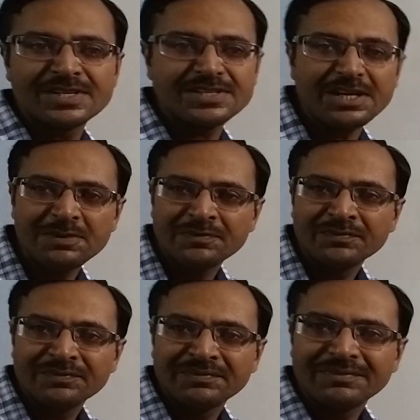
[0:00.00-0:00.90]
See,
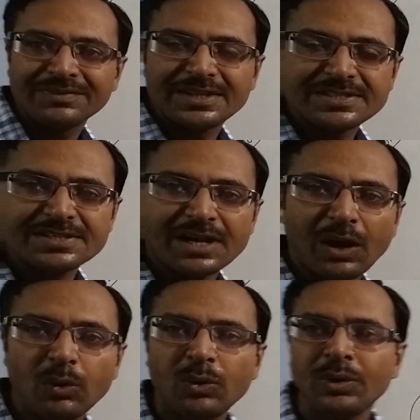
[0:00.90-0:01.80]
this is
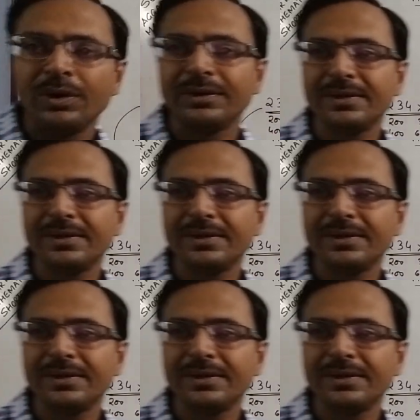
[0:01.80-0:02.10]
how